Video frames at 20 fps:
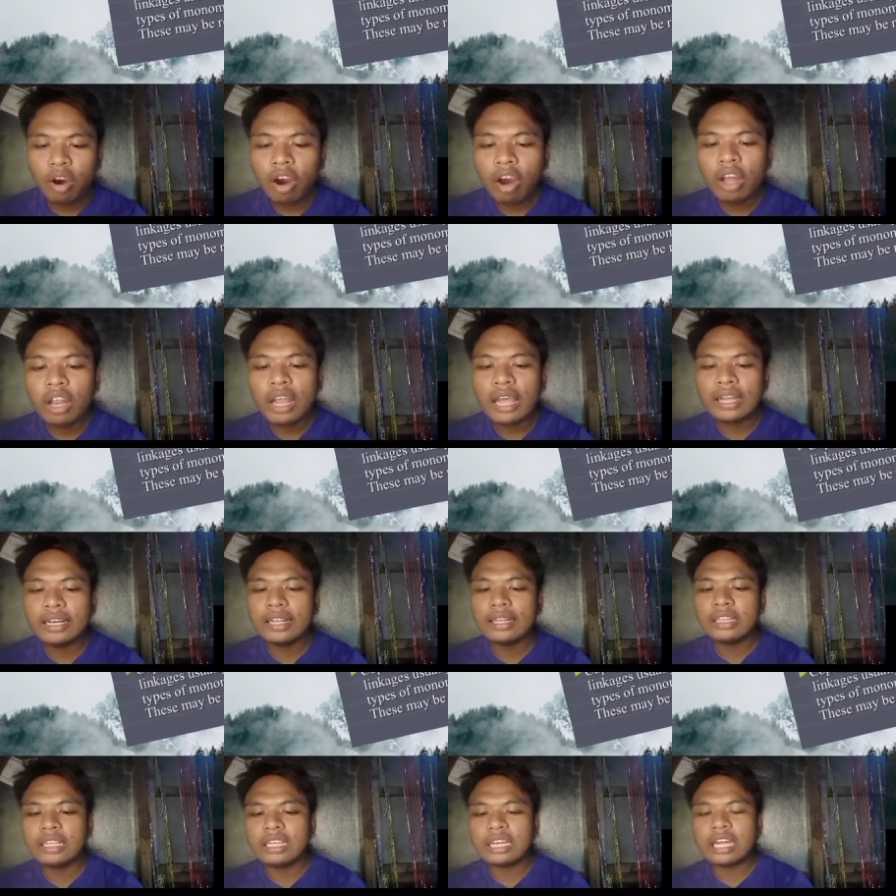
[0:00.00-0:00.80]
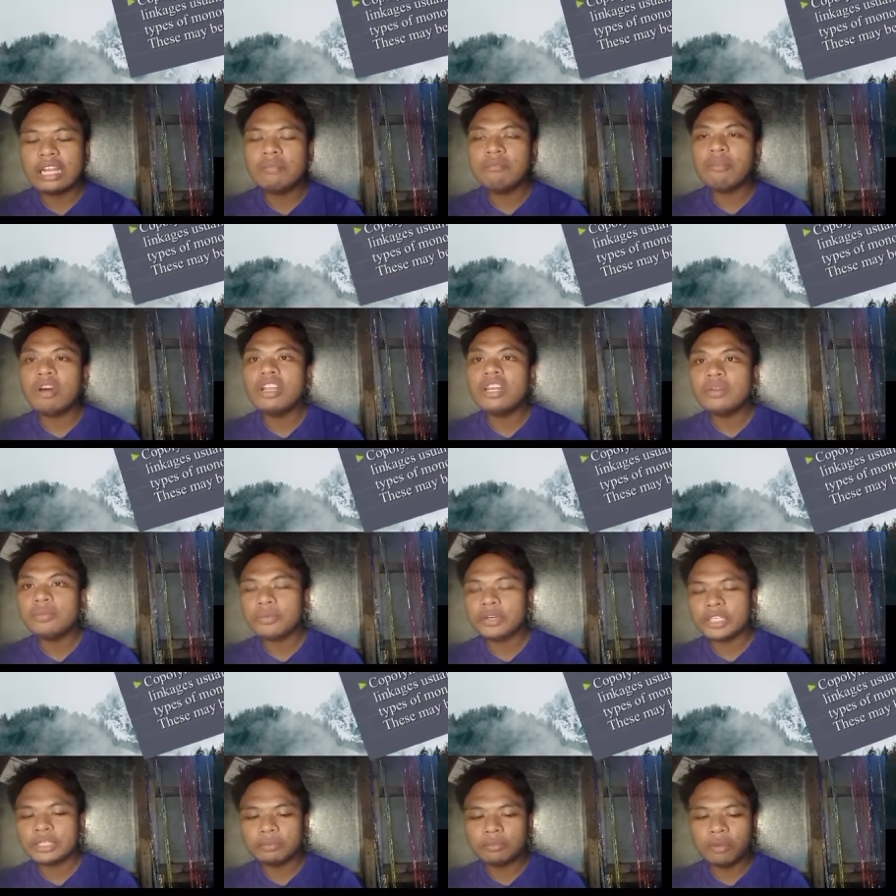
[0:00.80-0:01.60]
all identical
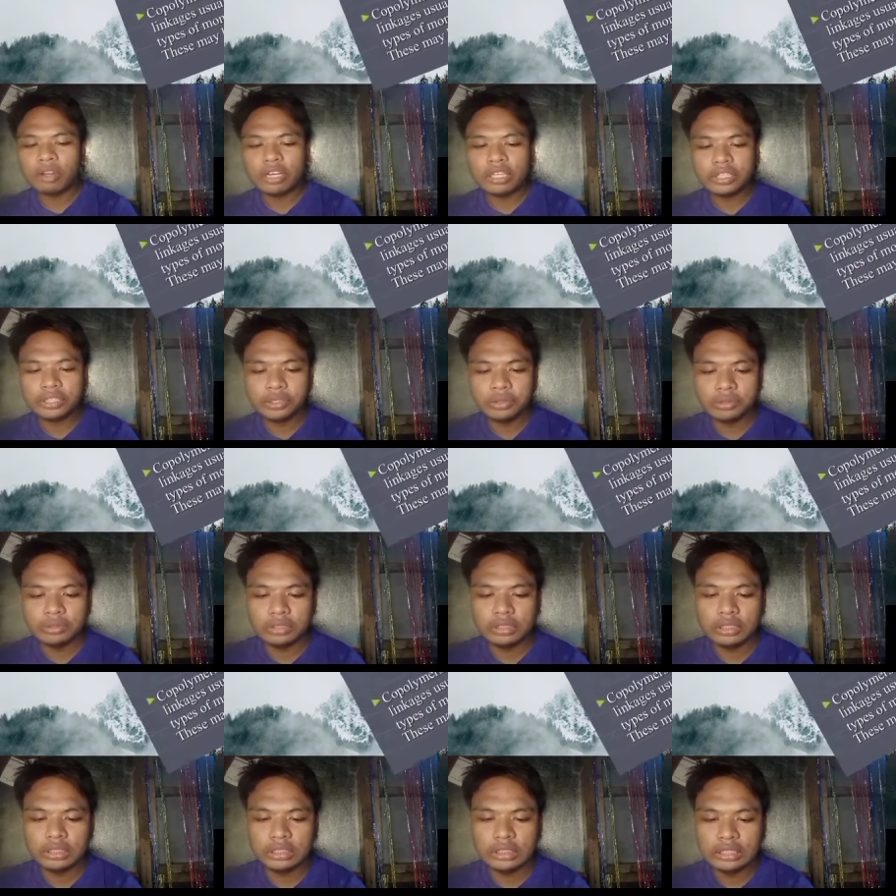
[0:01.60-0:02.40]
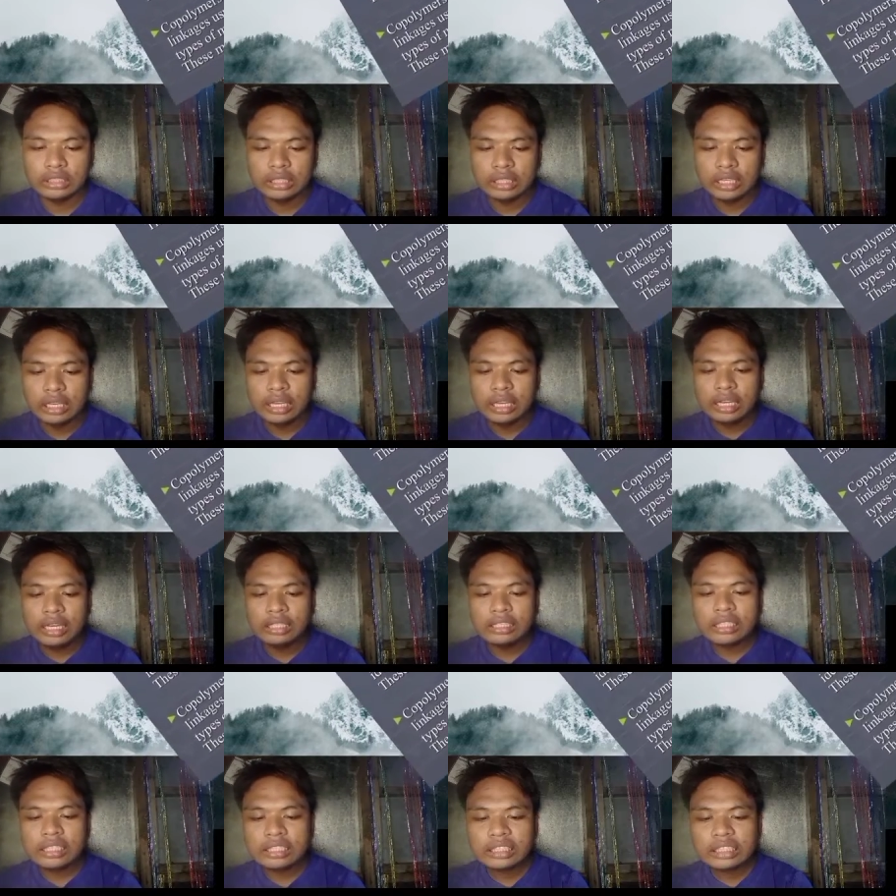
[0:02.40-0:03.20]
monomer molecules.
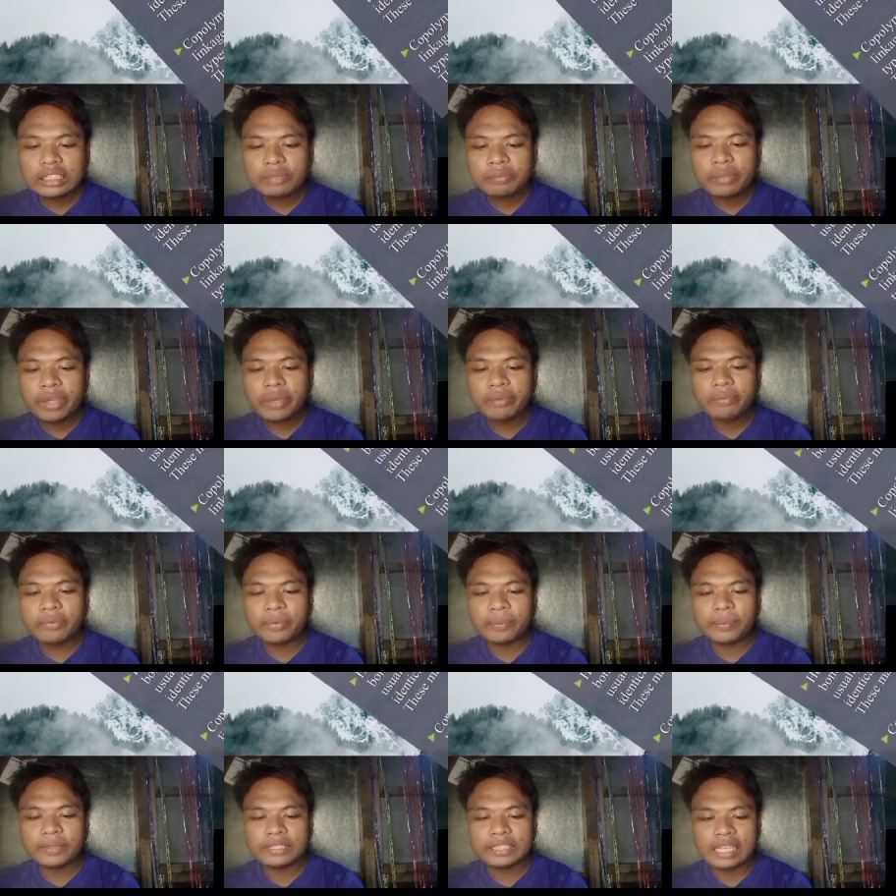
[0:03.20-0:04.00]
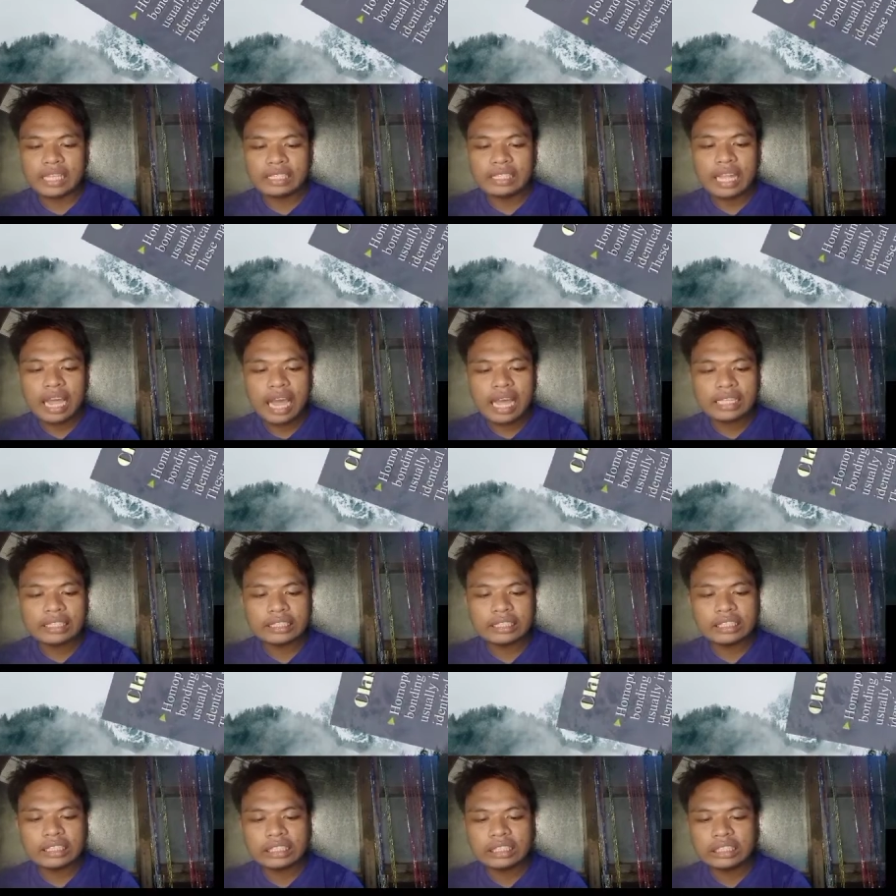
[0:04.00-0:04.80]
This may be presented as